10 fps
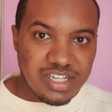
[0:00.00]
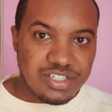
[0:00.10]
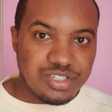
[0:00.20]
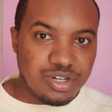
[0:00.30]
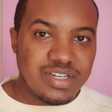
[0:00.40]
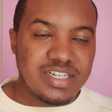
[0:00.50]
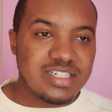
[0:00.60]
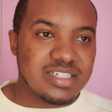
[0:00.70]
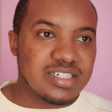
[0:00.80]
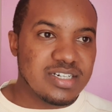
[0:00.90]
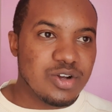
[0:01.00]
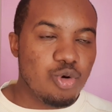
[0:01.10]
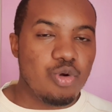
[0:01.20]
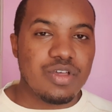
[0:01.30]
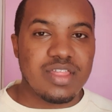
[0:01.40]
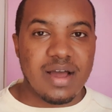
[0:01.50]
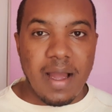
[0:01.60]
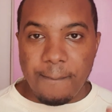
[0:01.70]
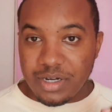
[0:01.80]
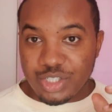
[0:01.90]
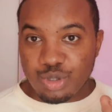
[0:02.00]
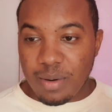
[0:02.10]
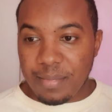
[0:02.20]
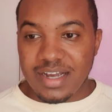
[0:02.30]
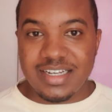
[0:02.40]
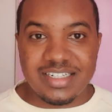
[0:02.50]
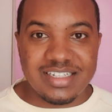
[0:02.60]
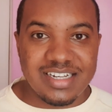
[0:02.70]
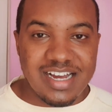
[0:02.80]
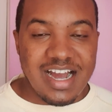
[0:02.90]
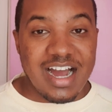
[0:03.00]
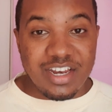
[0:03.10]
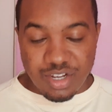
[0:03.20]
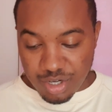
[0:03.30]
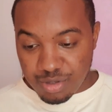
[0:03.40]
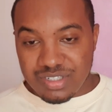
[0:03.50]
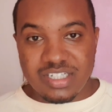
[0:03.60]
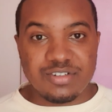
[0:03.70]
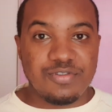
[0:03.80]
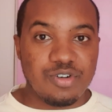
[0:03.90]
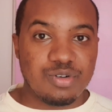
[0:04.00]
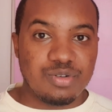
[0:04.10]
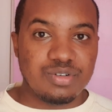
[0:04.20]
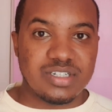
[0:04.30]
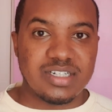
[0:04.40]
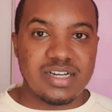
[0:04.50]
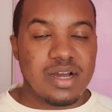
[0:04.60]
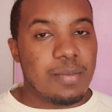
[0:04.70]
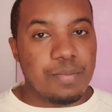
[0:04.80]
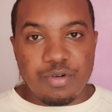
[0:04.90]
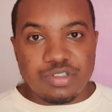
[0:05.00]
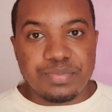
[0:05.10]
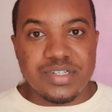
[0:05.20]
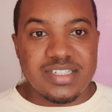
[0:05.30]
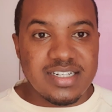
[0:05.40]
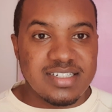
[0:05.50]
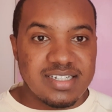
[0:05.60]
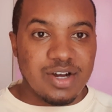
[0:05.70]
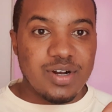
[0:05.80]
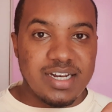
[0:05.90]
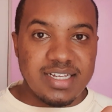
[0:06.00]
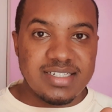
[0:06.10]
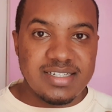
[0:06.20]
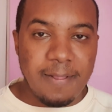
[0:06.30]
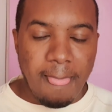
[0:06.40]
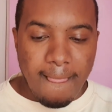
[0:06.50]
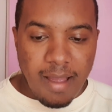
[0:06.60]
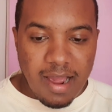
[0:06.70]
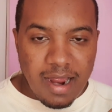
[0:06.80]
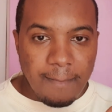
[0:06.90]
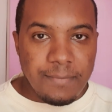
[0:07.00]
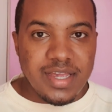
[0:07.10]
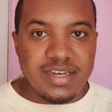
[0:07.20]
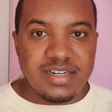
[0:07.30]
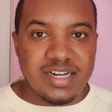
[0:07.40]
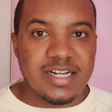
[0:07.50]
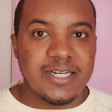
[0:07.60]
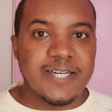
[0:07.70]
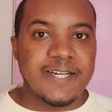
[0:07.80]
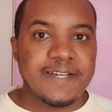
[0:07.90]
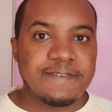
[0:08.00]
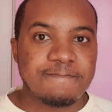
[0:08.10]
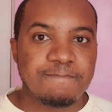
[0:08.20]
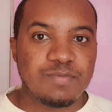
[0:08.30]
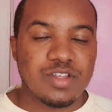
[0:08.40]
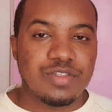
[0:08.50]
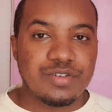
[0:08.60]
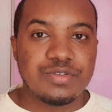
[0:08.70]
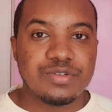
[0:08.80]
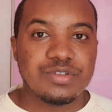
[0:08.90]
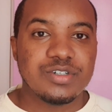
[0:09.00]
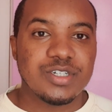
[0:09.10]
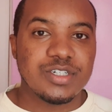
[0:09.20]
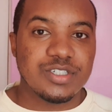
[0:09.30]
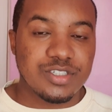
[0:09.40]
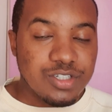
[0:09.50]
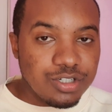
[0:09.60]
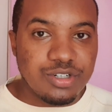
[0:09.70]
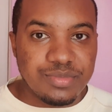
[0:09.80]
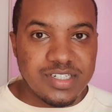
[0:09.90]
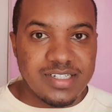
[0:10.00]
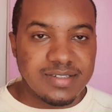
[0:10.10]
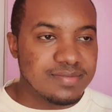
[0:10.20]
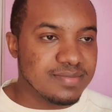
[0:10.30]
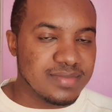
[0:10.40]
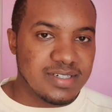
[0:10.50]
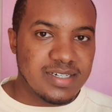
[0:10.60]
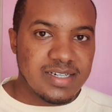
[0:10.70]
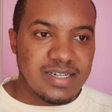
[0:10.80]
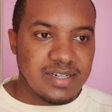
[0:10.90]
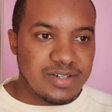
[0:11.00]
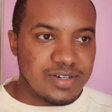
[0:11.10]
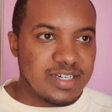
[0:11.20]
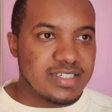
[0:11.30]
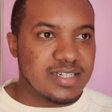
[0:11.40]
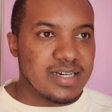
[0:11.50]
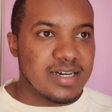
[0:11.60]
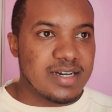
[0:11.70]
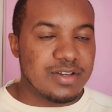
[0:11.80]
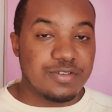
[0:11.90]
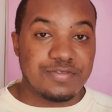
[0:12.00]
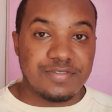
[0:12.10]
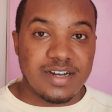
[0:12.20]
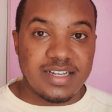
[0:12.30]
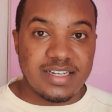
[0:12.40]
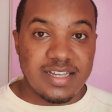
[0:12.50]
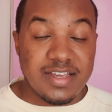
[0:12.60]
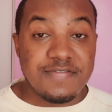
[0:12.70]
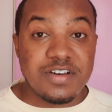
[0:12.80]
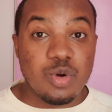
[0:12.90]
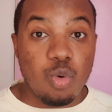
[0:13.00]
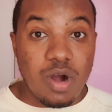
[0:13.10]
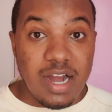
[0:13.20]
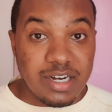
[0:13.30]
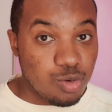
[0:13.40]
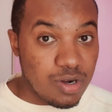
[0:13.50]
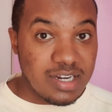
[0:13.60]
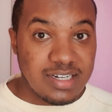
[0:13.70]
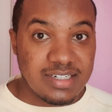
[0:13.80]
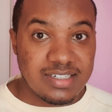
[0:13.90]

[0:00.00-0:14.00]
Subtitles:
join it with a mature mind, and use it for good. Most business nowadays are being run through social media, right? You find even at work,